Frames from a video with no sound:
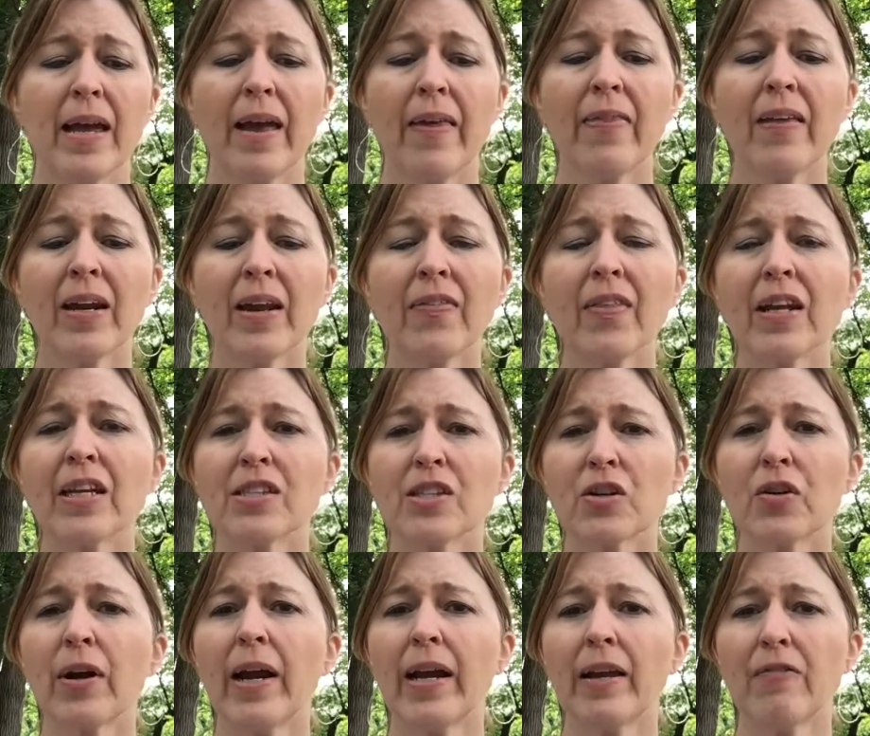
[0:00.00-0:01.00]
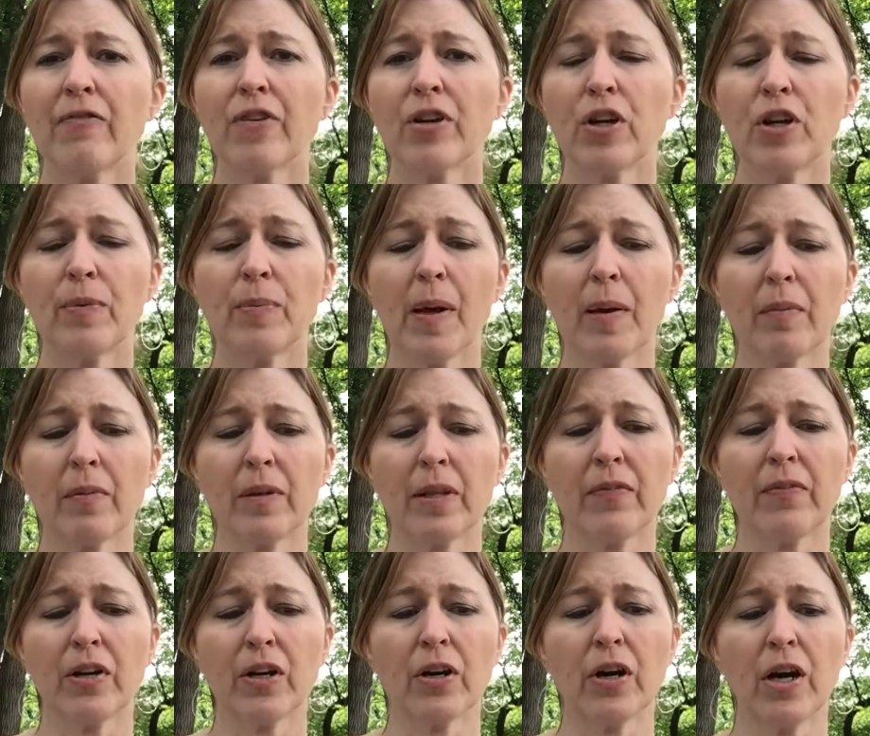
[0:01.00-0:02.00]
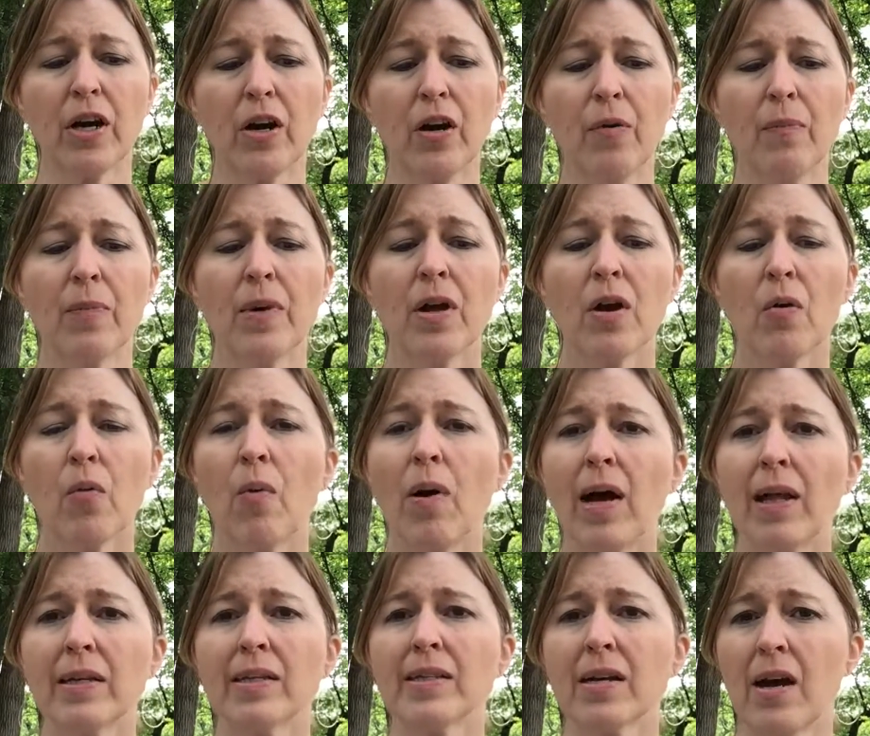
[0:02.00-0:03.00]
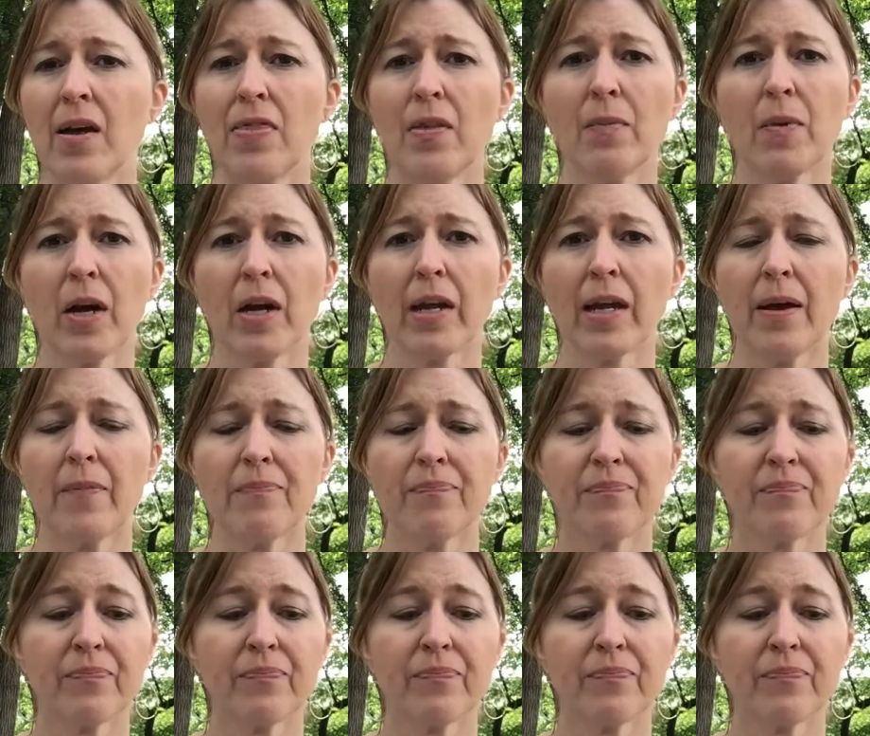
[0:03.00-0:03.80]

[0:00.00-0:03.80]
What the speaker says: And then I think it's great for you to be able to live in your home while it's on the market.